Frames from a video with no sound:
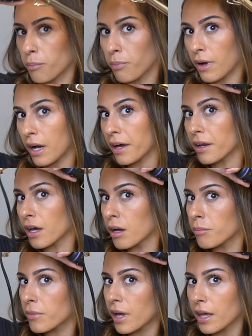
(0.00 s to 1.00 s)
the
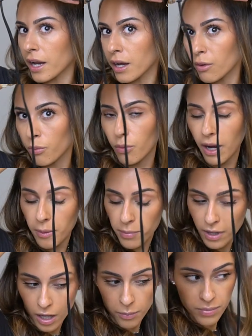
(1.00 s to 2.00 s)
bottom and I wrap
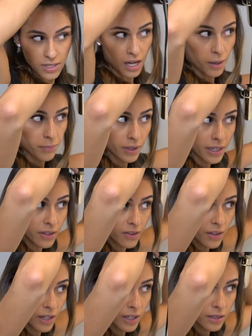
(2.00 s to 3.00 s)
it up top like
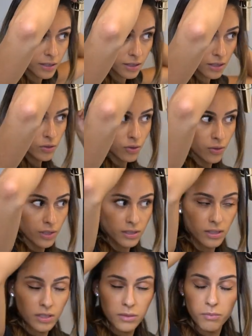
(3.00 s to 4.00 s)
this. So this
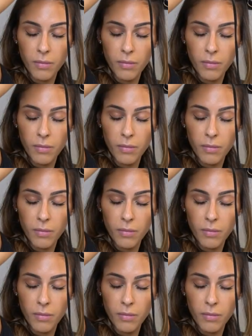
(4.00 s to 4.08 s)
is